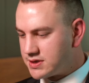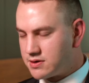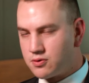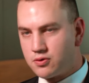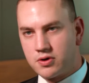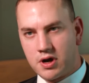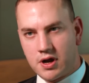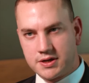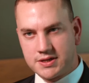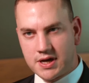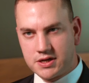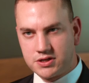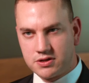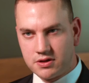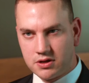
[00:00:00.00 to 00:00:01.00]
and an
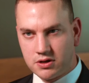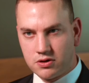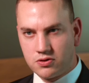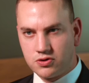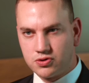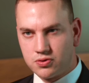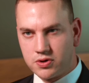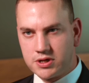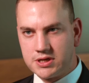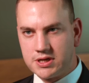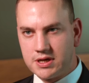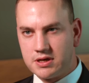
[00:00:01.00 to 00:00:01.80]
organisation that you joined